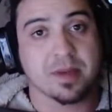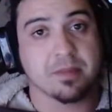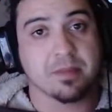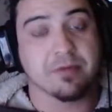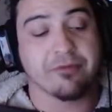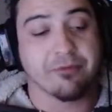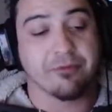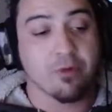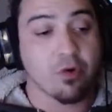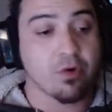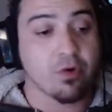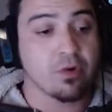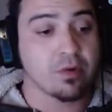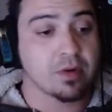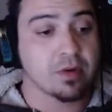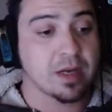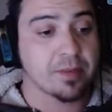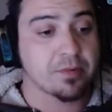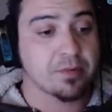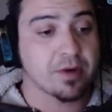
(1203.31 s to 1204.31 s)

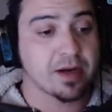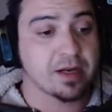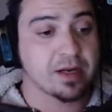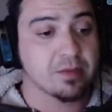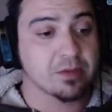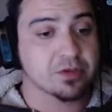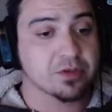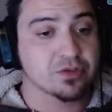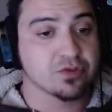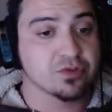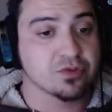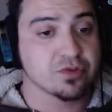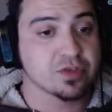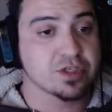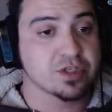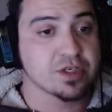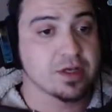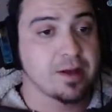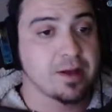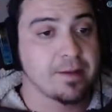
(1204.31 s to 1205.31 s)
before upgrading my
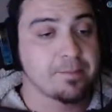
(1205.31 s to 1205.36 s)
tools.